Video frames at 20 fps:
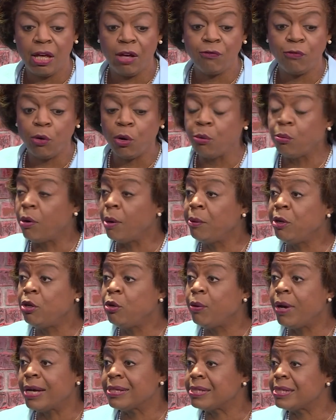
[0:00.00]
For a woman
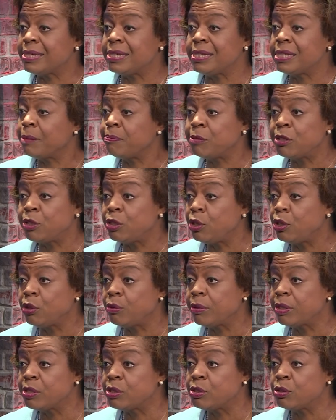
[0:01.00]
who has a septic
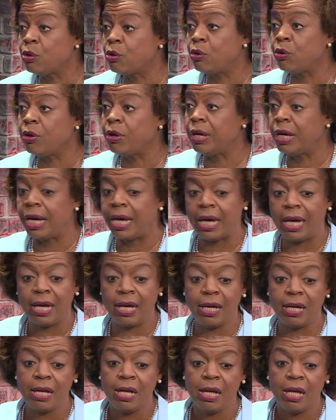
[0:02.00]
uterus or
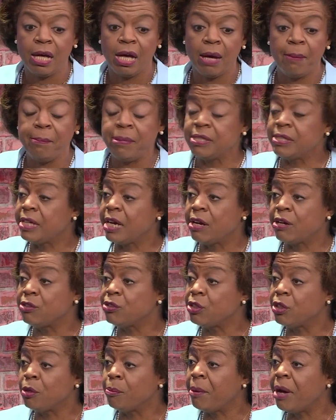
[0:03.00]
a, a
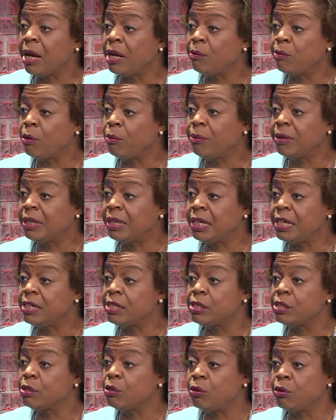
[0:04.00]
miscarriage that her body won't
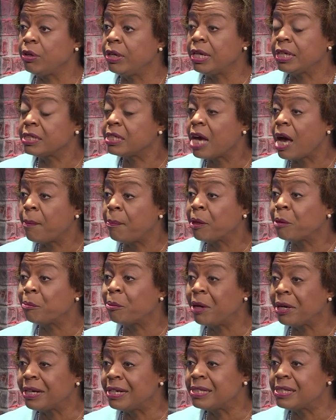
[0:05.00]
release or an ectopic
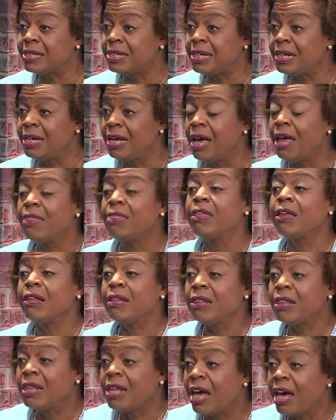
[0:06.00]
pregnancy, the
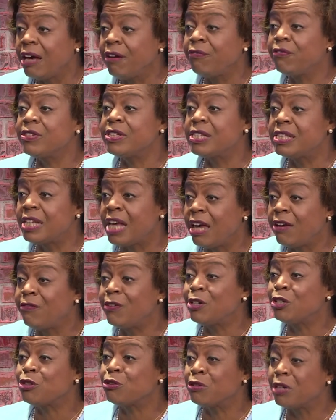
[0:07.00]
life
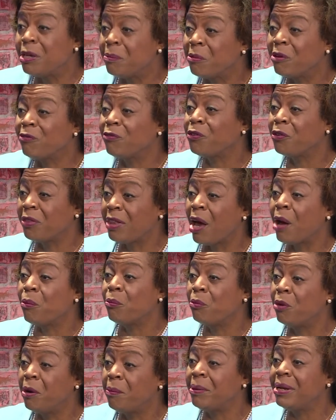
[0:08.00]
saving treatment for that
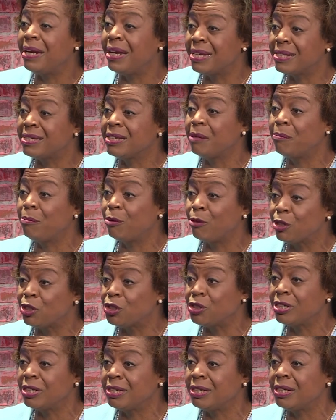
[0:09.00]
woman is an
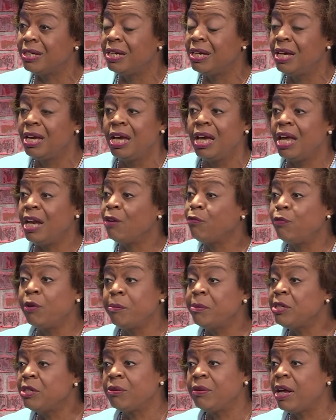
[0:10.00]
abortion. And if
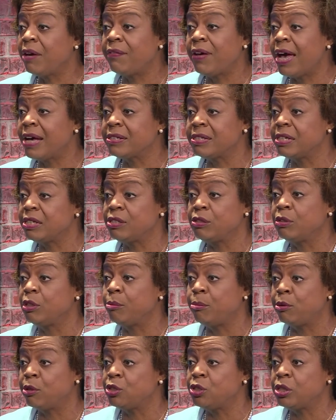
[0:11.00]
women don't have access to an
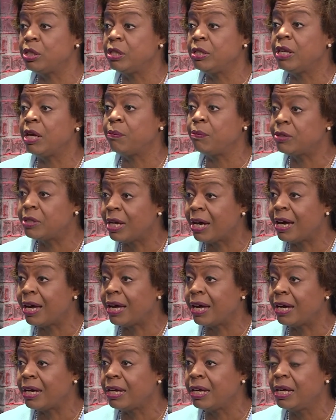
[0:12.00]
abortion, they will
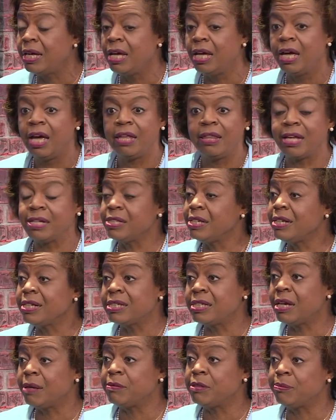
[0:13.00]
die. That's
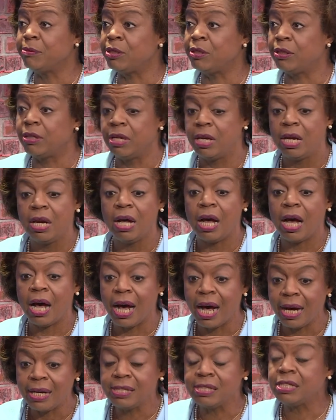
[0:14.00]
unacceptable.
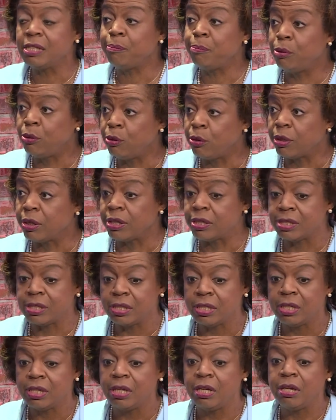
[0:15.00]
I support
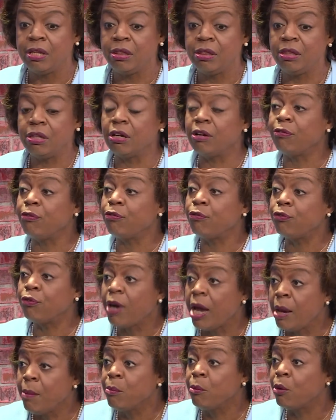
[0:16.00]
the
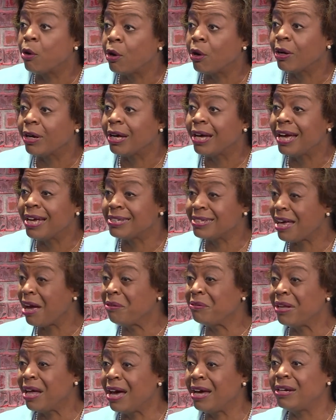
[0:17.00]
framework as
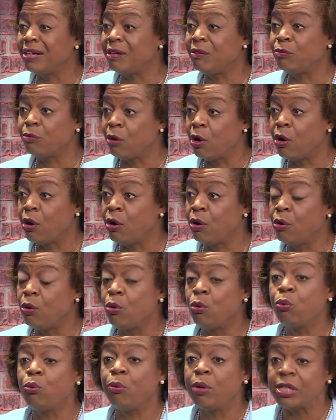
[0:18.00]
outlined in Roe,
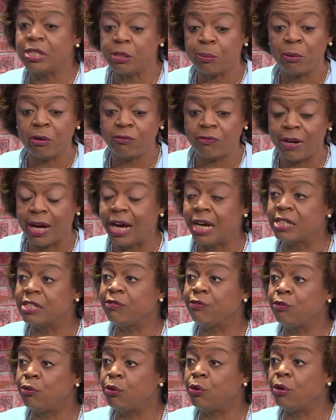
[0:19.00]
which provides
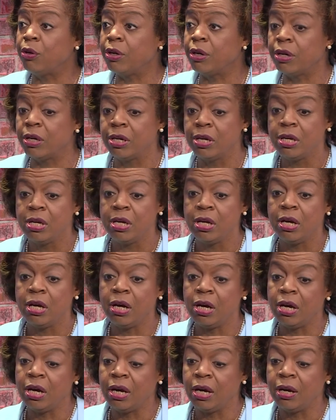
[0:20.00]
for
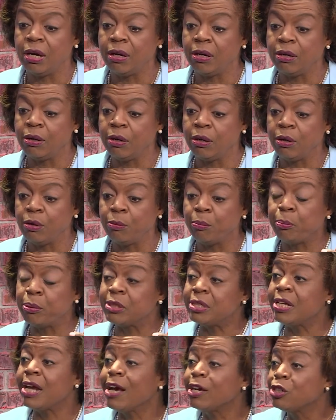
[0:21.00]
uh,
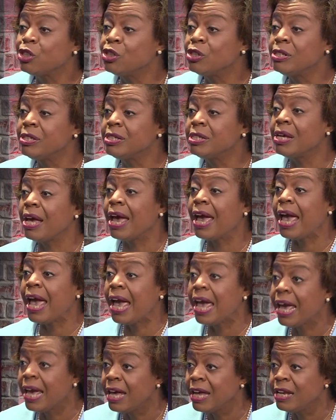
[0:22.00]
protections
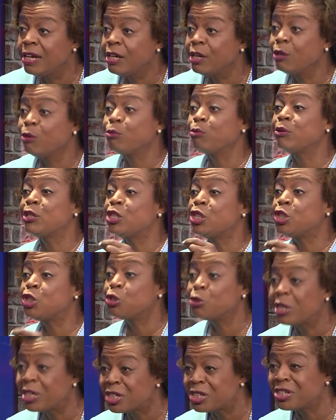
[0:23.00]
and
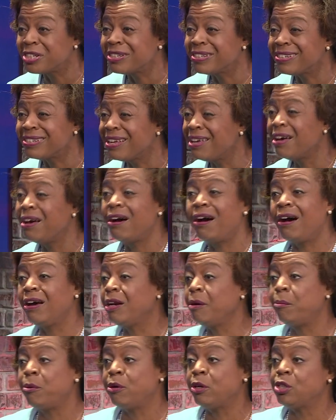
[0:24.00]
restrictions
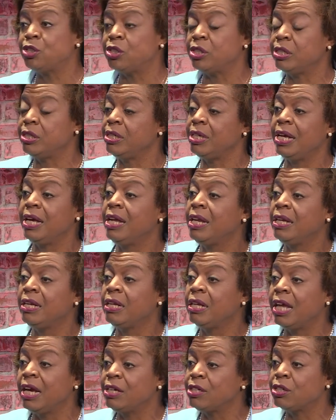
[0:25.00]
on abortion
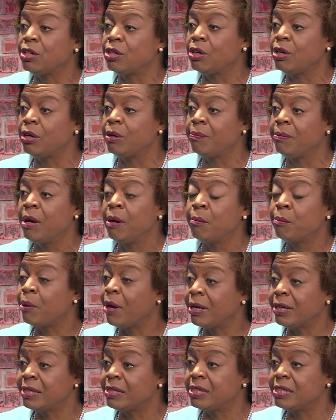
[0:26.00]
in late term
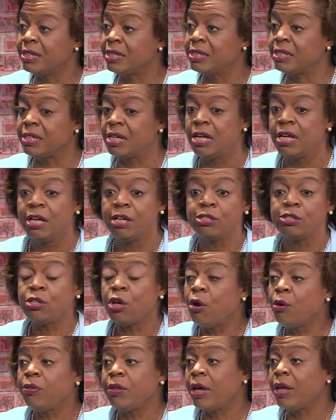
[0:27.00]
pregnancies
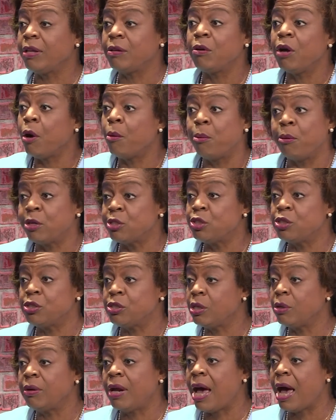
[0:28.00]
so that abortions
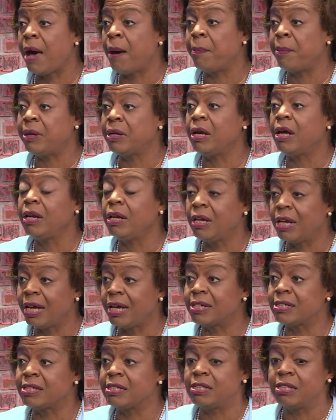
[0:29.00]
don't happen
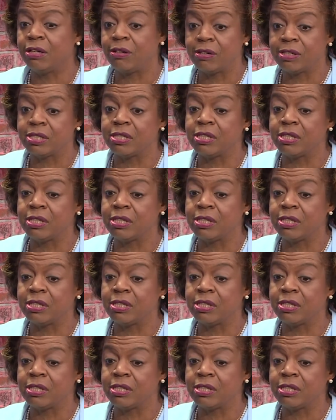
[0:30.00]
unless there is